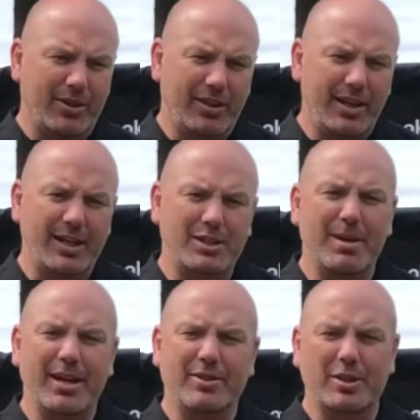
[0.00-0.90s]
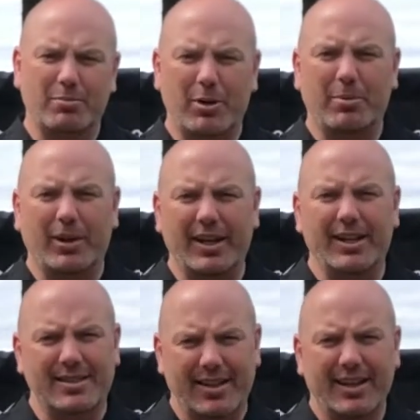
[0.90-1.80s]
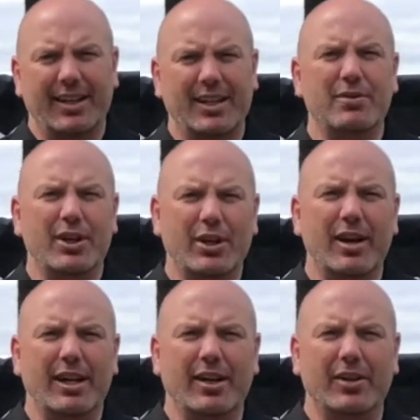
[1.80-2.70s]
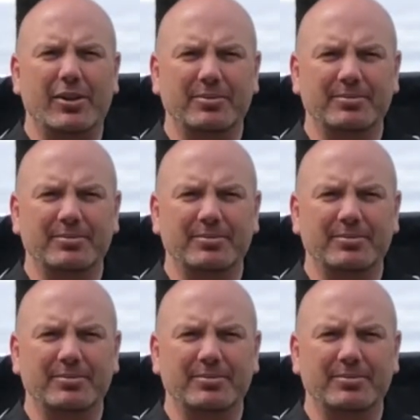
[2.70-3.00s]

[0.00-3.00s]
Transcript: the tomatoes and the purple onions, give you a great color.